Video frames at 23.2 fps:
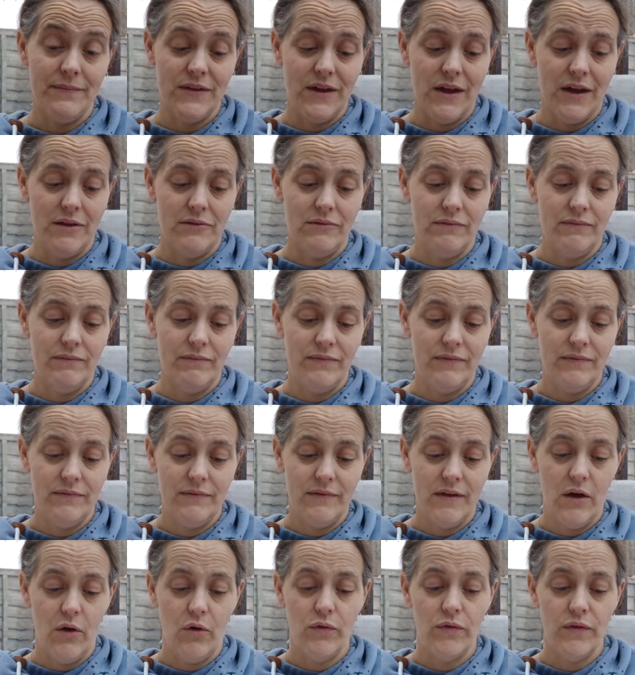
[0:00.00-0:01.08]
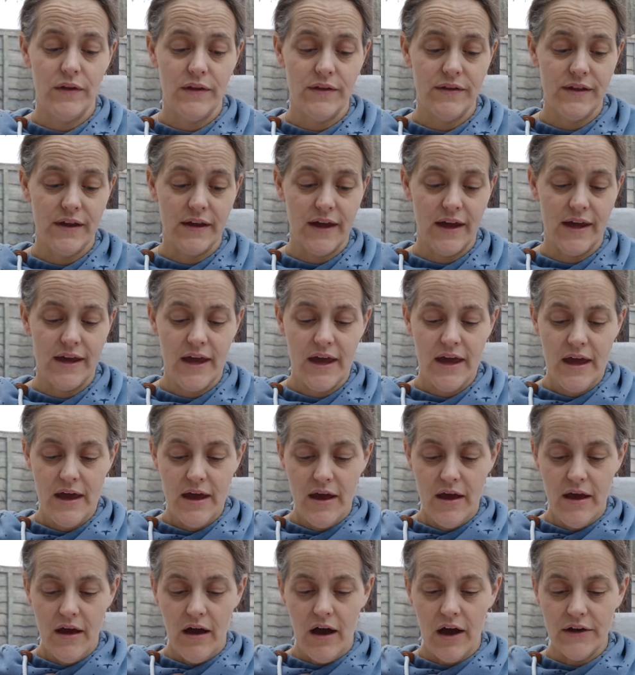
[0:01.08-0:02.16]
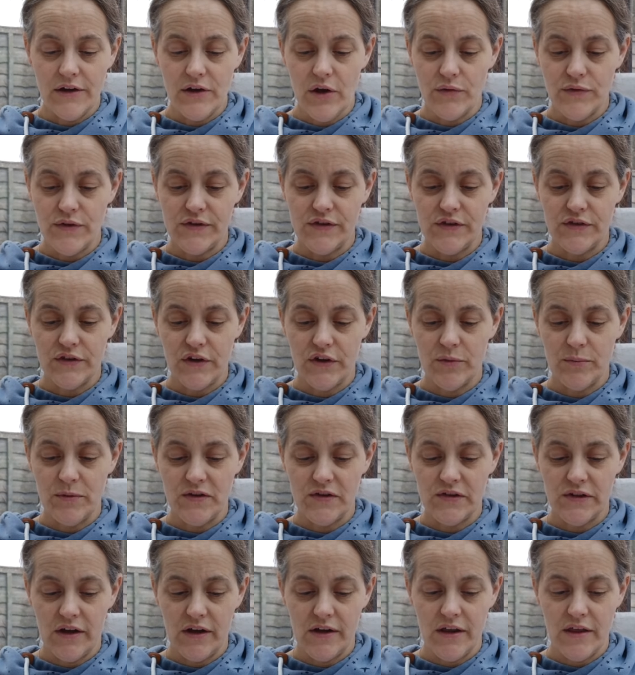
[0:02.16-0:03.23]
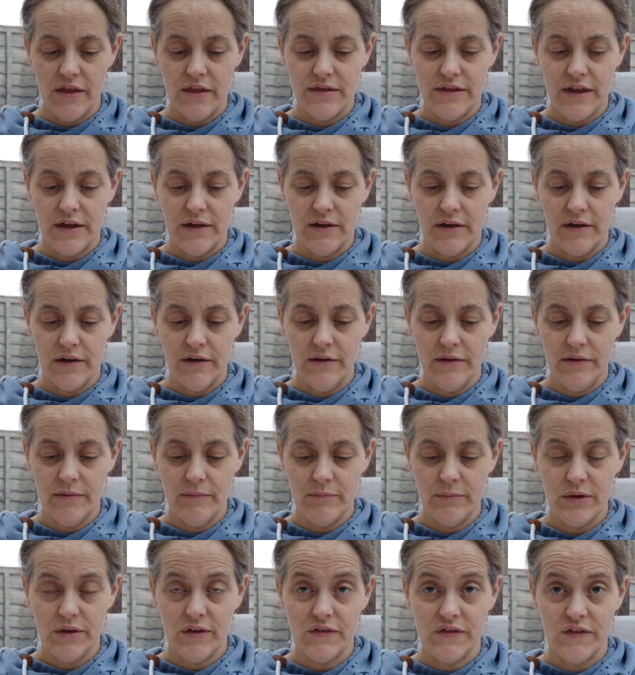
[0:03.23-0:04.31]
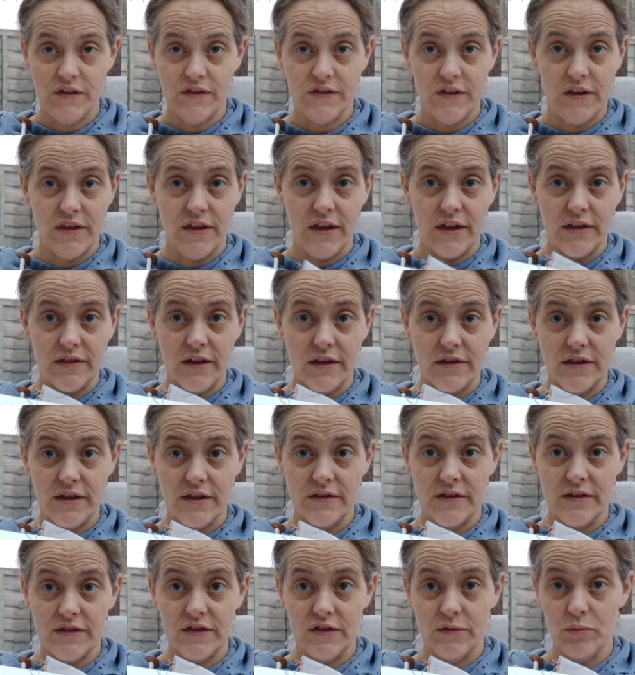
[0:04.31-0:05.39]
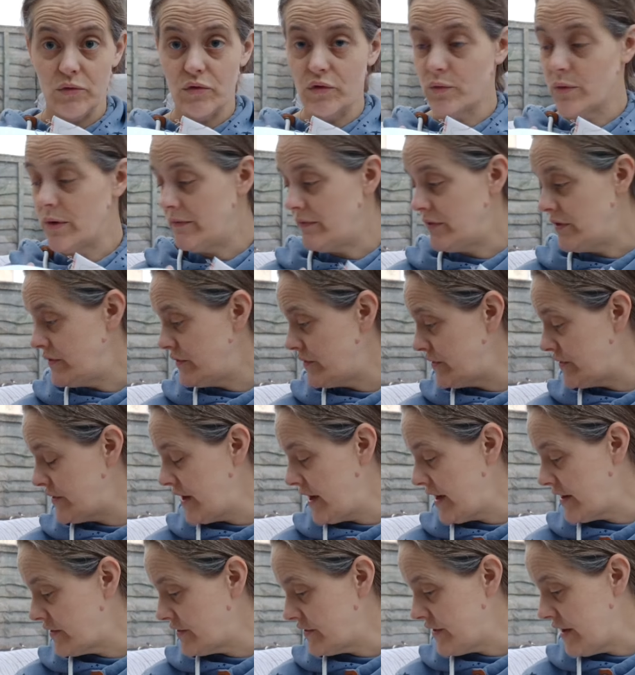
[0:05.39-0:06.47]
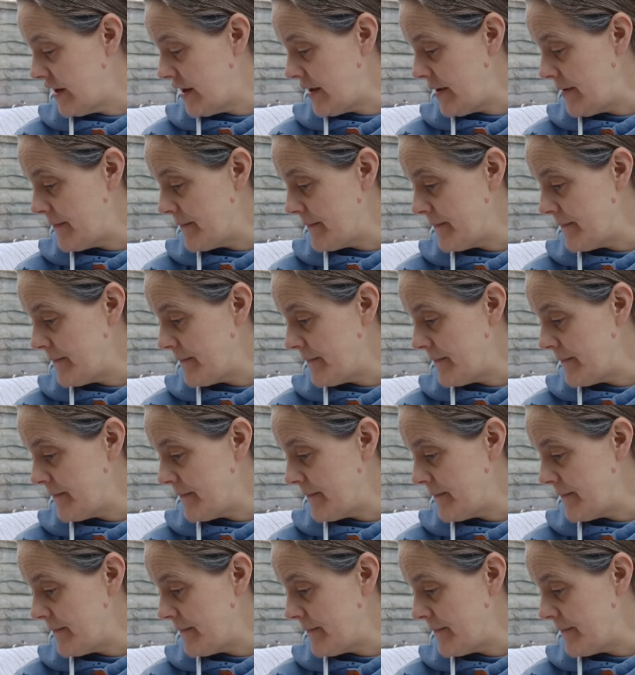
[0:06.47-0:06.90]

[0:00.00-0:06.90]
then on the thingy. I know this is going to be slightly thicker because this, I think this is more equivalent to CXC.